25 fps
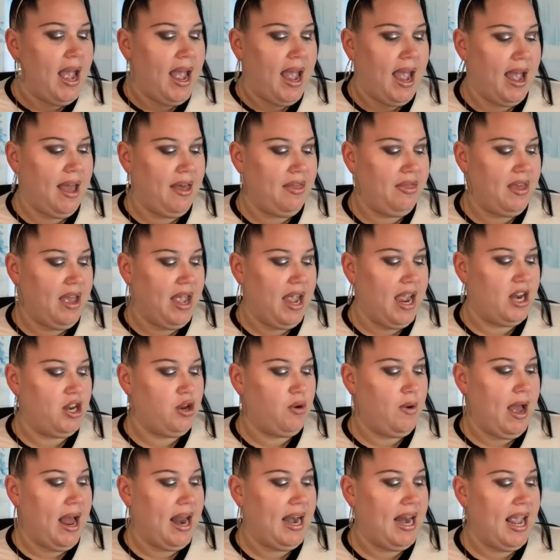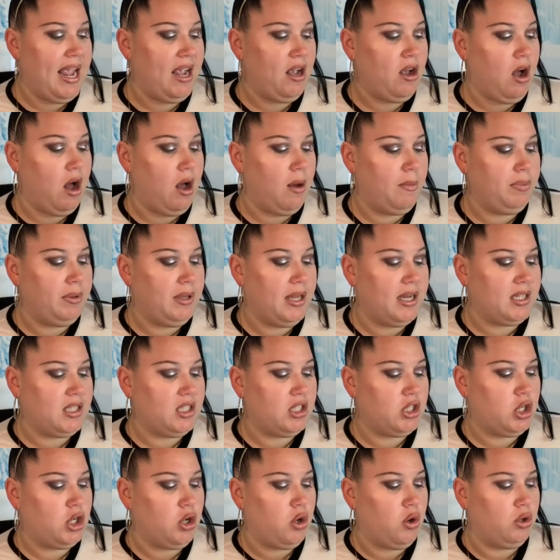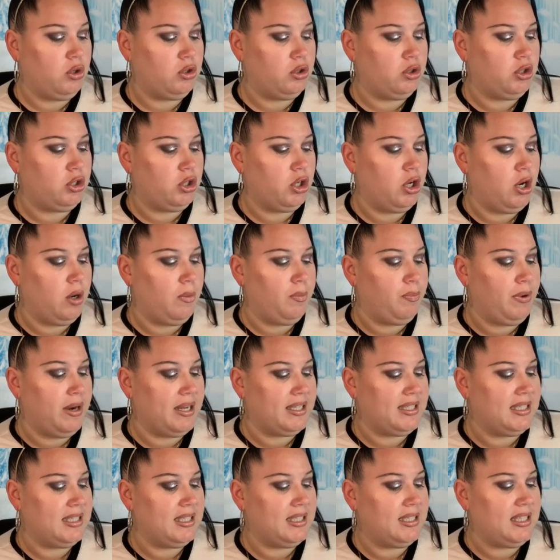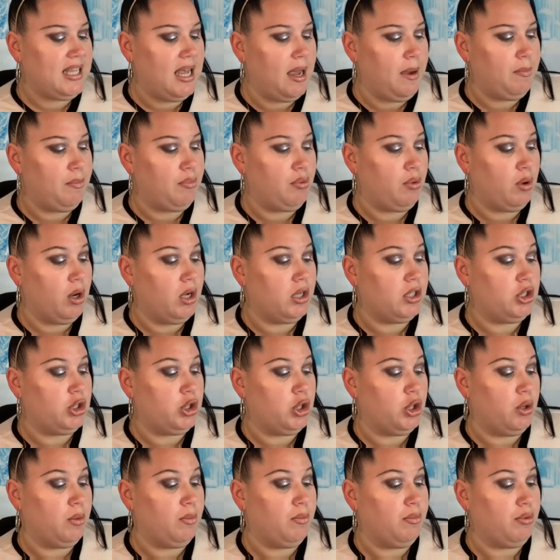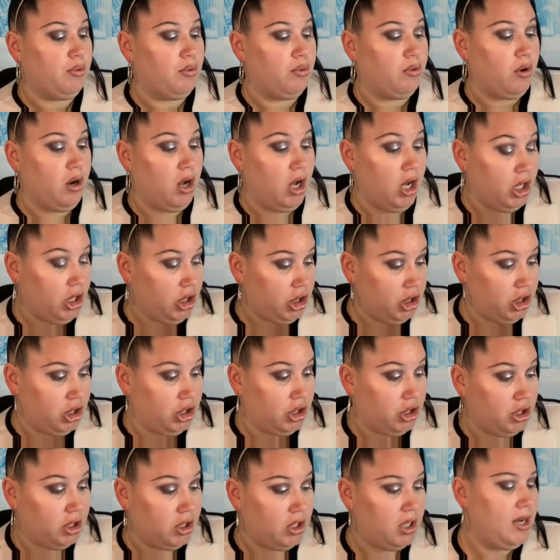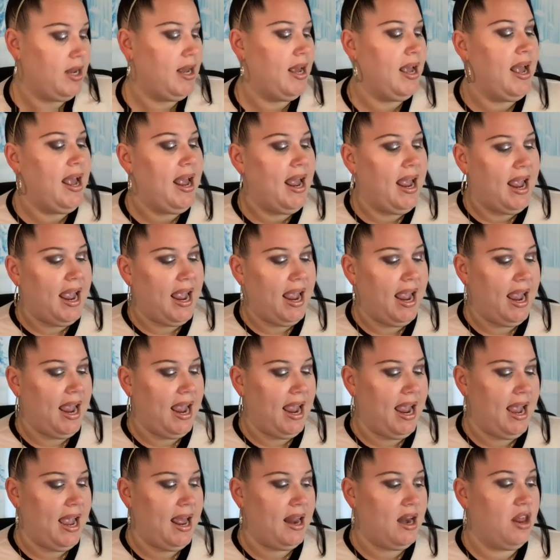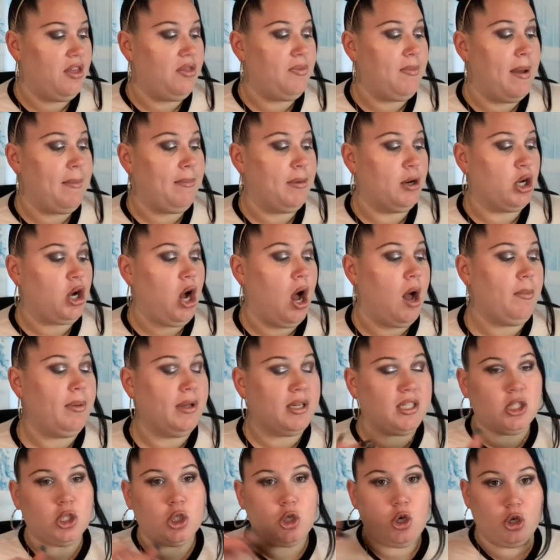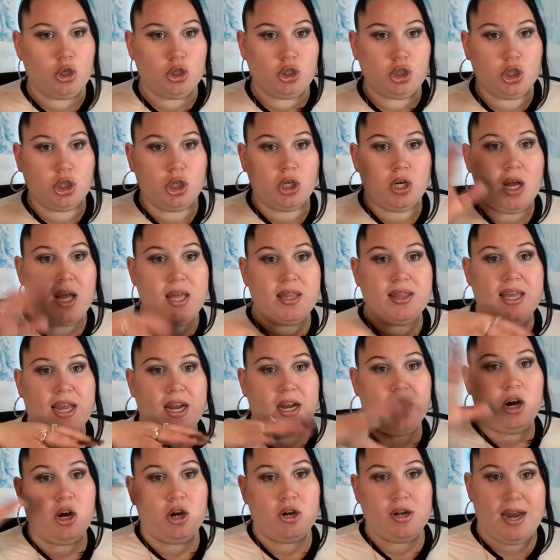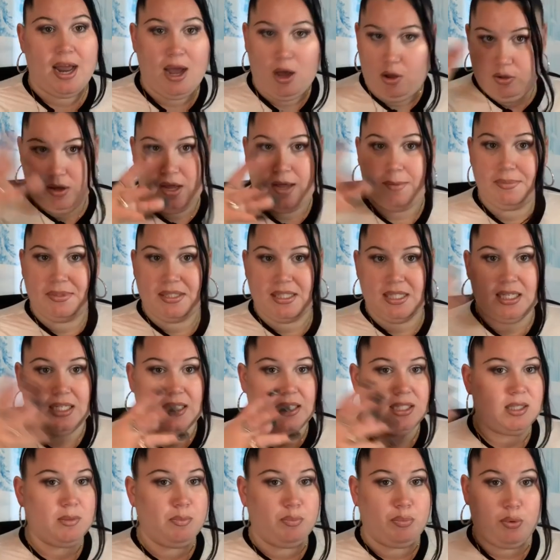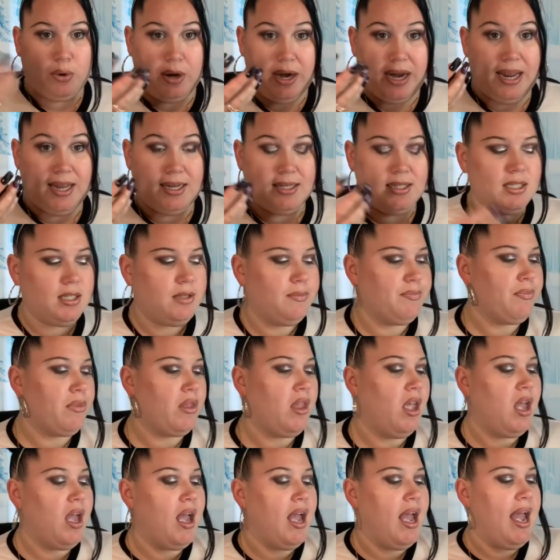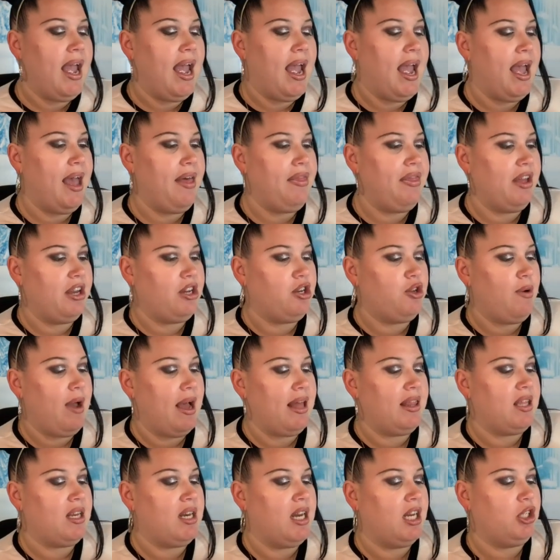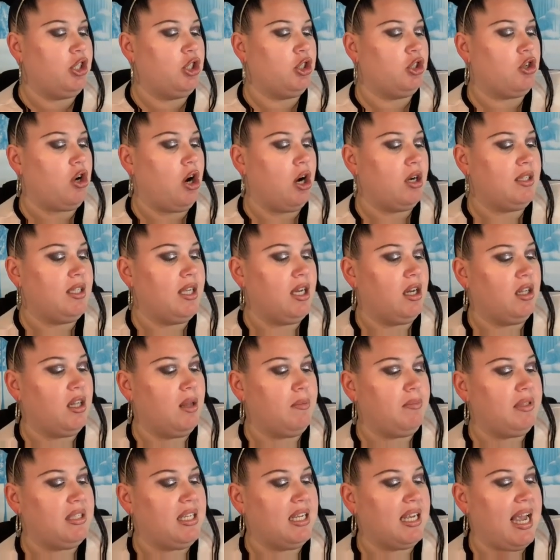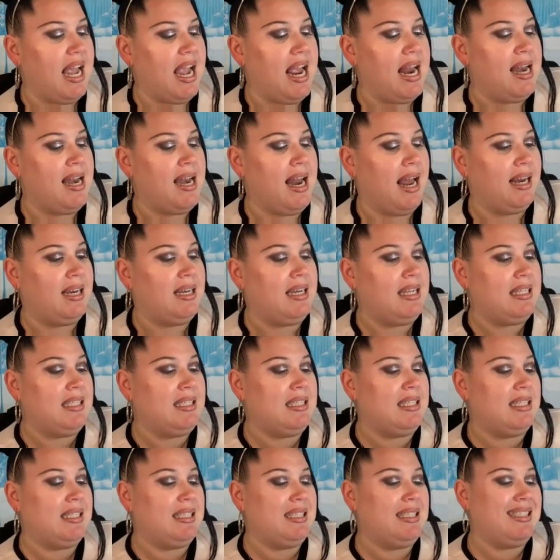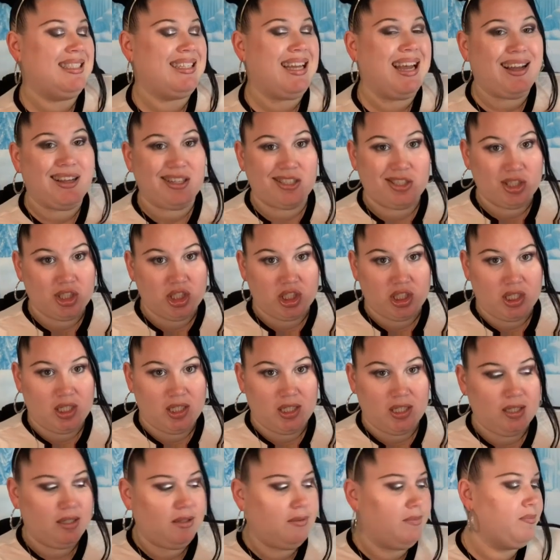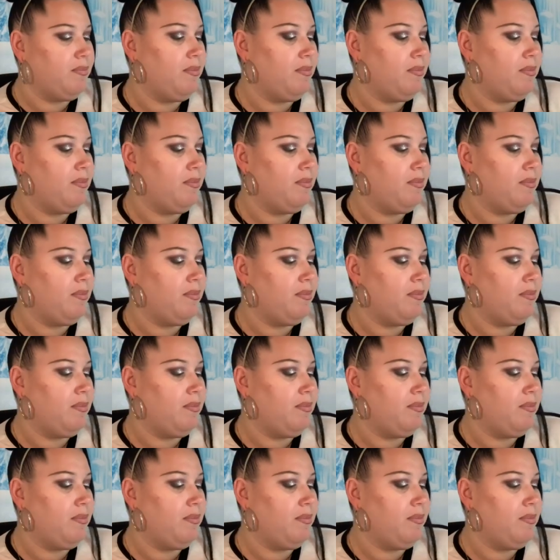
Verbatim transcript: And then you had a Complex Culture Press and Set Bronzer Brush. And remember, Complex and Culture, they are now Ipsy's brand. And then you had the Nature's Cartel Lipstick in 90s Nostalgia.